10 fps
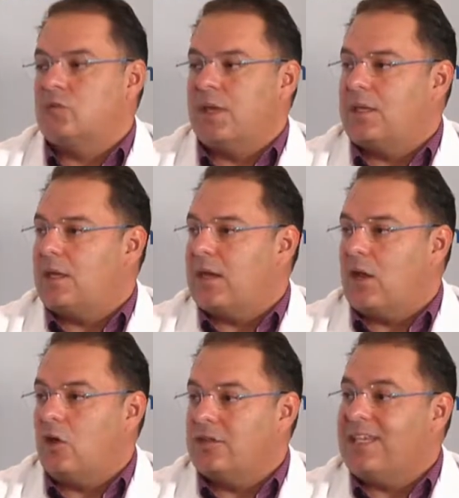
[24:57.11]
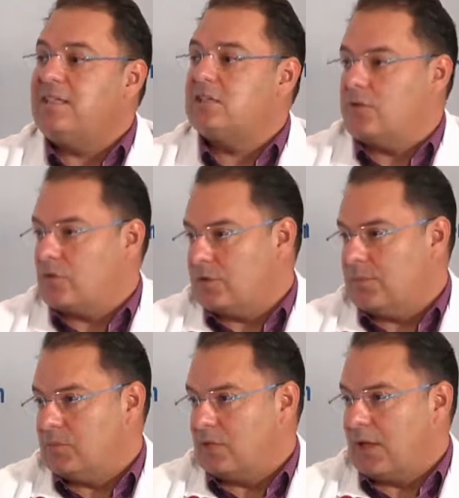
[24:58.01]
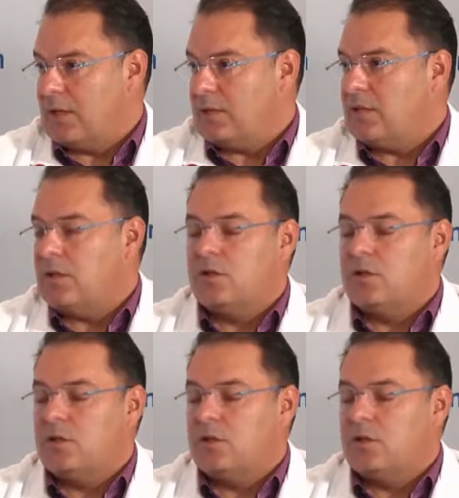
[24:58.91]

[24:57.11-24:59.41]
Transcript: to make it a lot easier for them to get it.